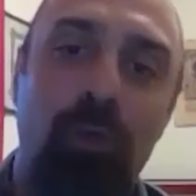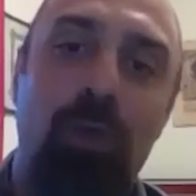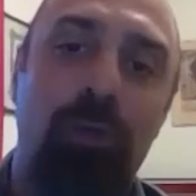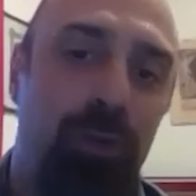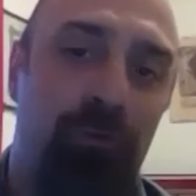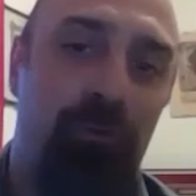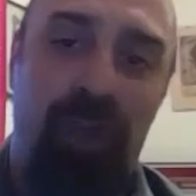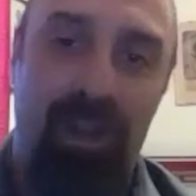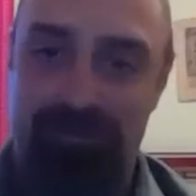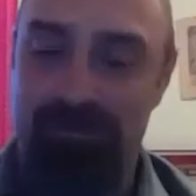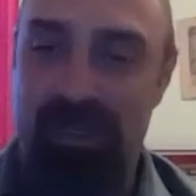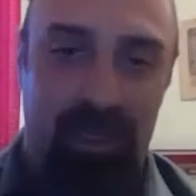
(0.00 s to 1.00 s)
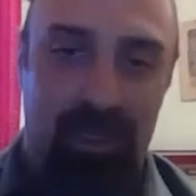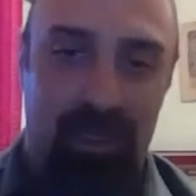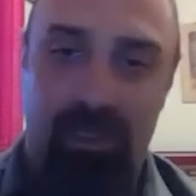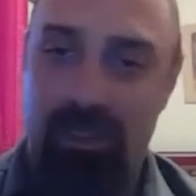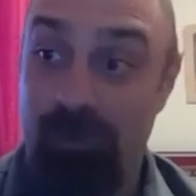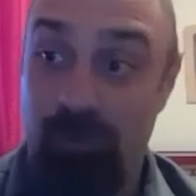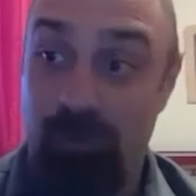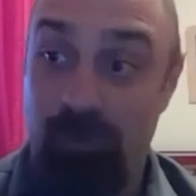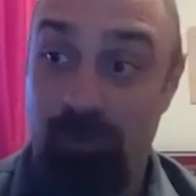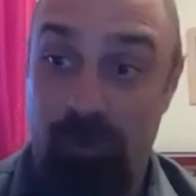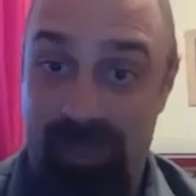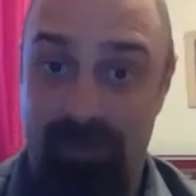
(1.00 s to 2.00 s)
in a way that you have to
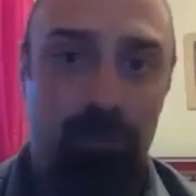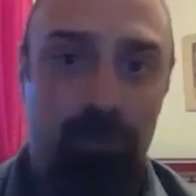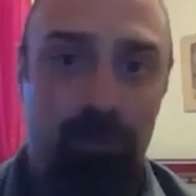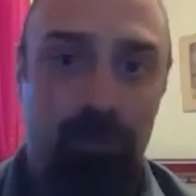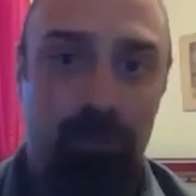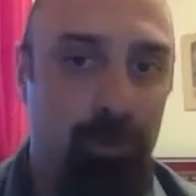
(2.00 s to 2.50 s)
go on the offense,